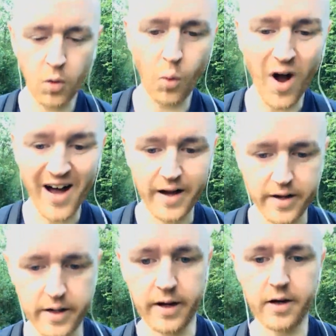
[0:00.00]

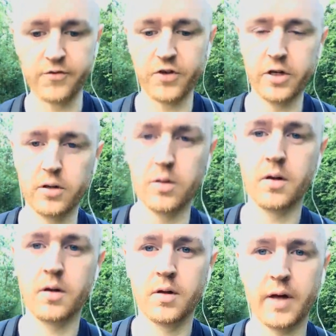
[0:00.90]
Why I feel
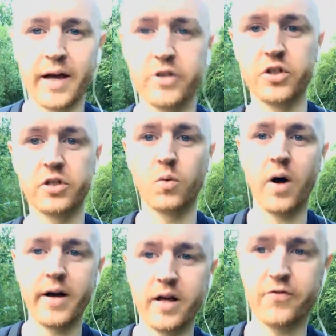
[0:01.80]
anxious,
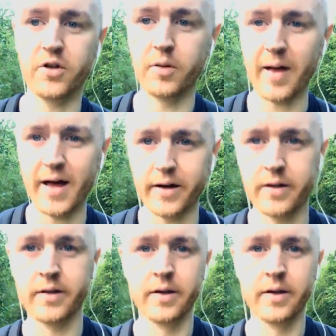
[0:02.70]
why I feel bad,